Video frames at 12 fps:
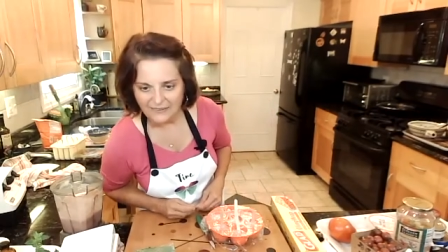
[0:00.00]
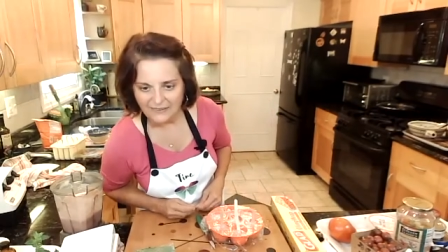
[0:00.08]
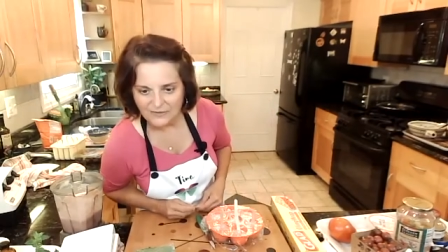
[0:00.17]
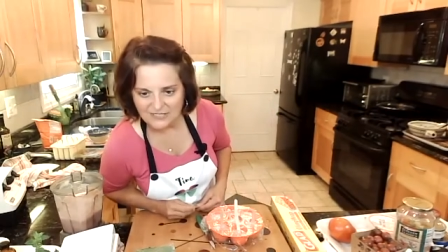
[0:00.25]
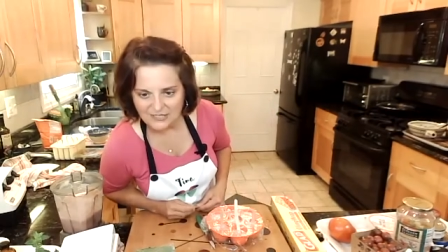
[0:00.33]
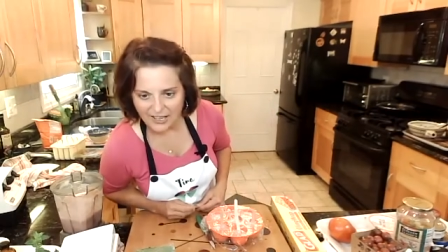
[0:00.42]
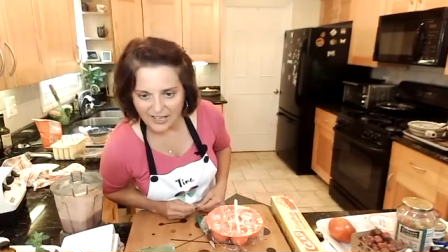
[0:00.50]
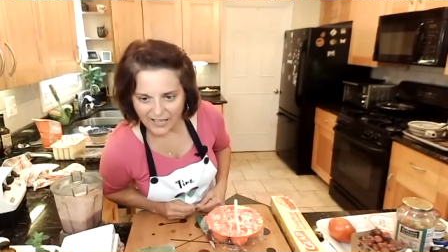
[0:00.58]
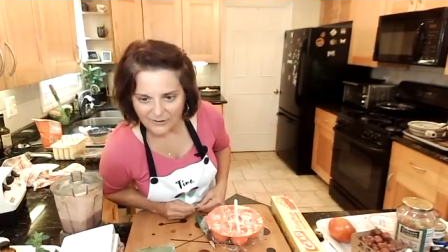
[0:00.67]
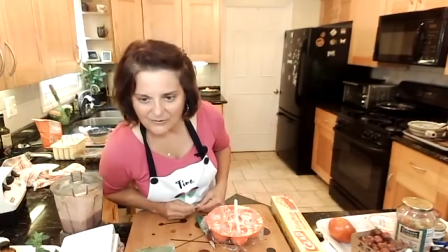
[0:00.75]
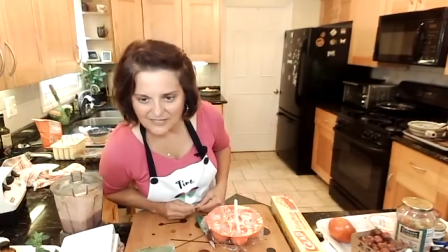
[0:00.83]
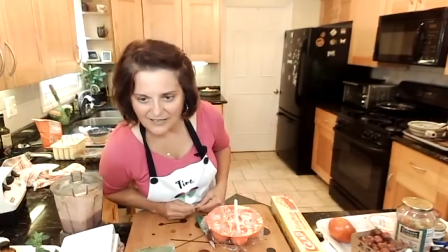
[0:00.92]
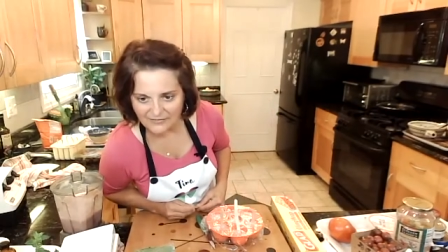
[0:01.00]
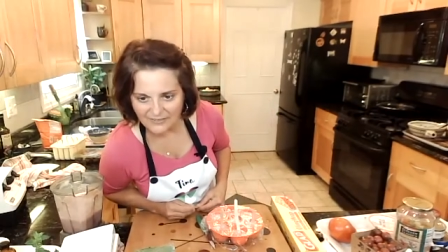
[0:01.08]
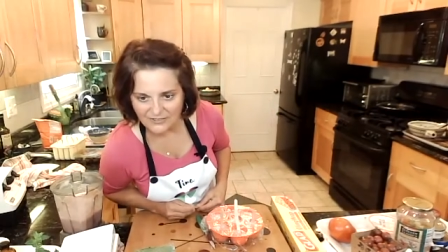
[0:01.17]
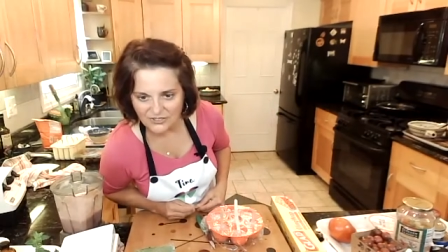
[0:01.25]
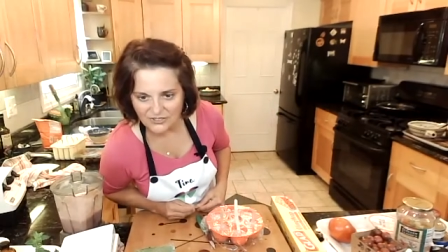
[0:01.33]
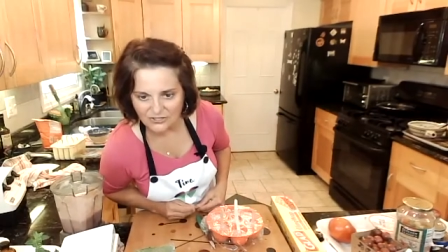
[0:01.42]
It was
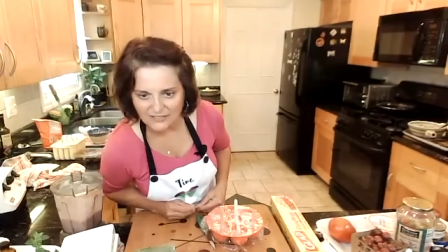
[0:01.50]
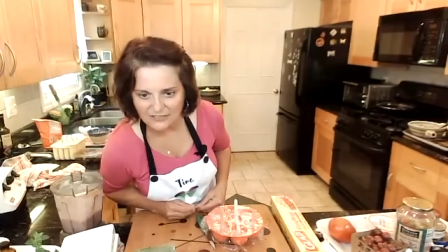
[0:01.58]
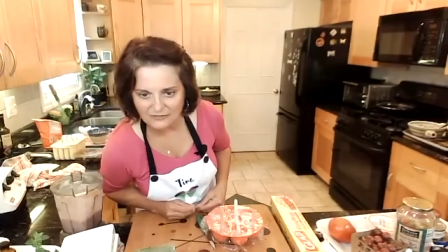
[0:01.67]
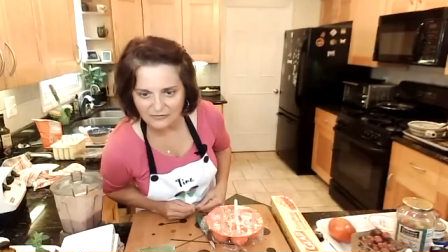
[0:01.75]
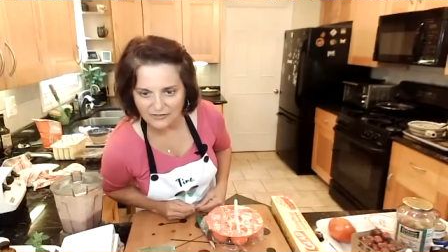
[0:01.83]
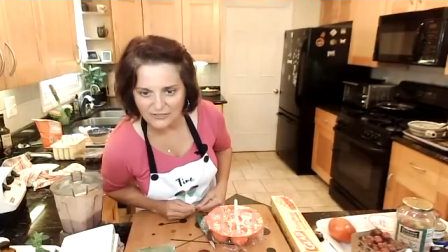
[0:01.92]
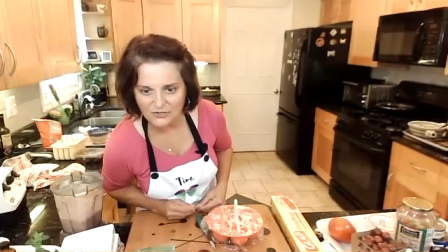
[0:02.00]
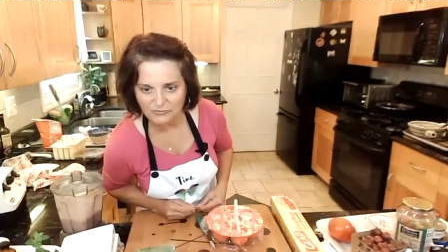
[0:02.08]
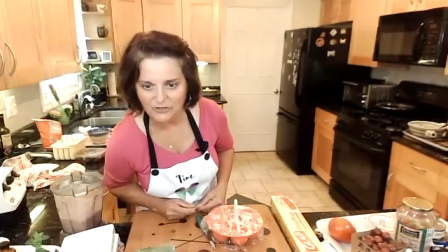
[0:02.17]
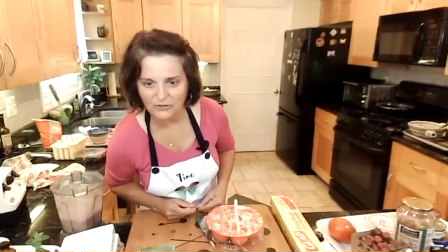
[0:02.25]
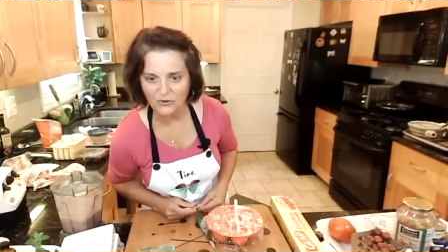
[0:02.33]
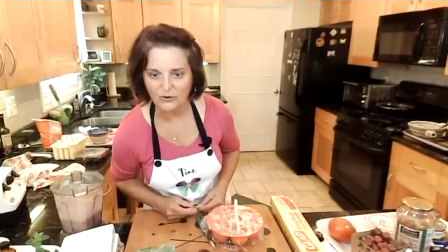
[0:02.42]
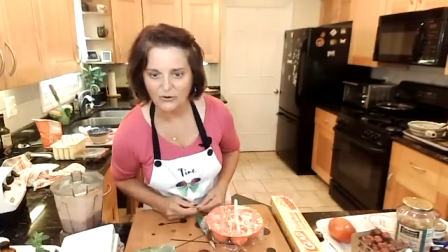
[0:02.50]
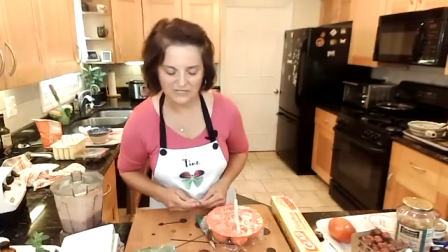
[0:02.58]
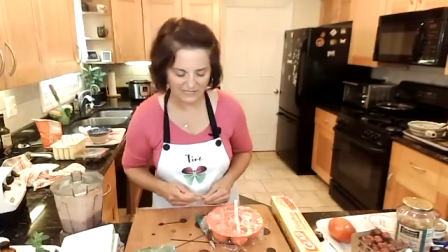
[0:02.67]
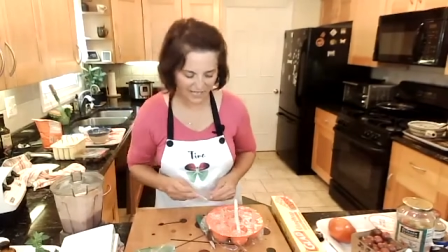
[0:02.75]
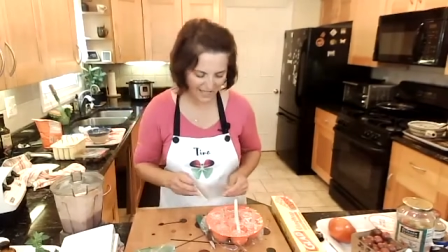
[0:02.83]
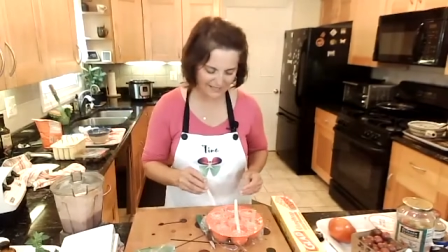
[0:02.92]
time-saving start to finish meal course.
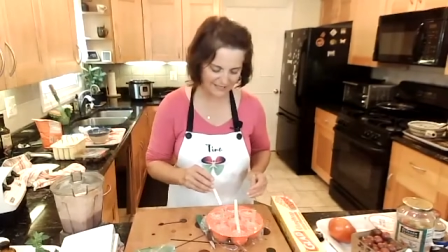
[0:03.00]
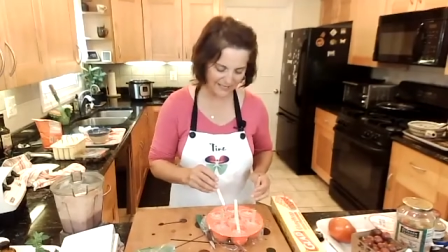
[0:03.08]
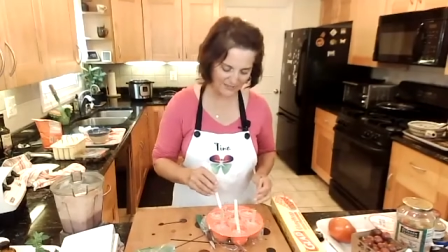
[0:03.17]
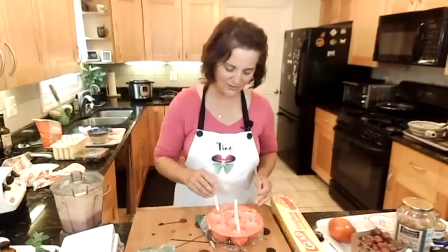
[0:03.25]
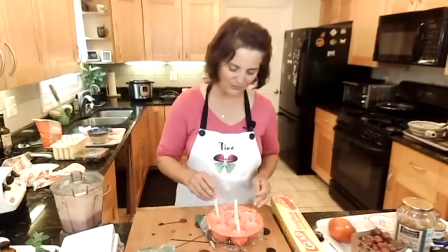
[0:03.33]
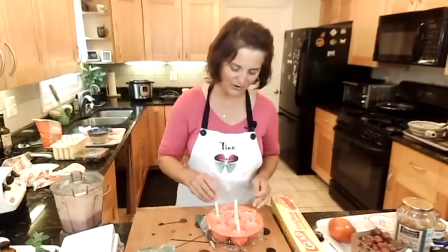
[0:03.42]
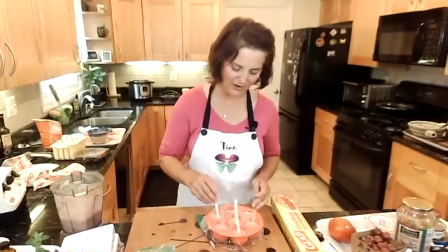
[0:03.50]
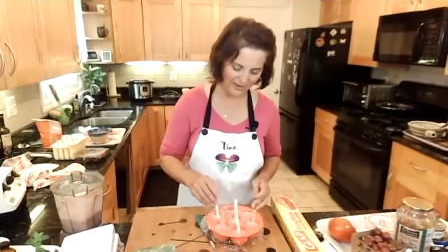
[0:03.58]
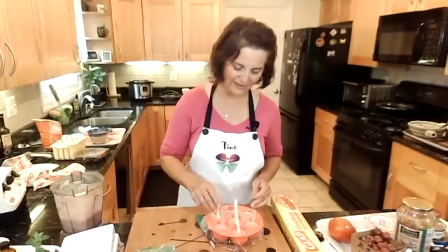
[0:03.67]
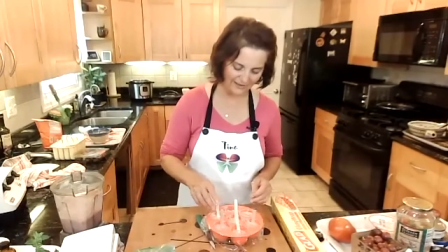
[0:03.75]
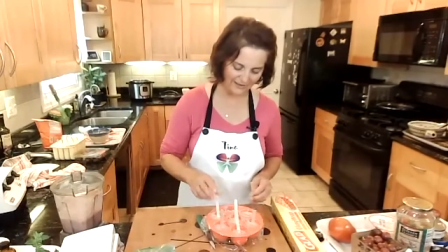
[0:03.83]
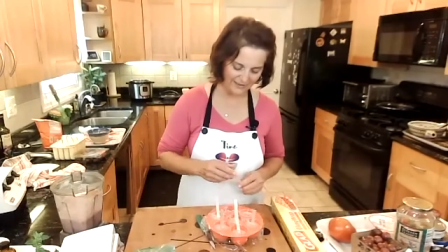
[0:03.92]
Yes, that's right.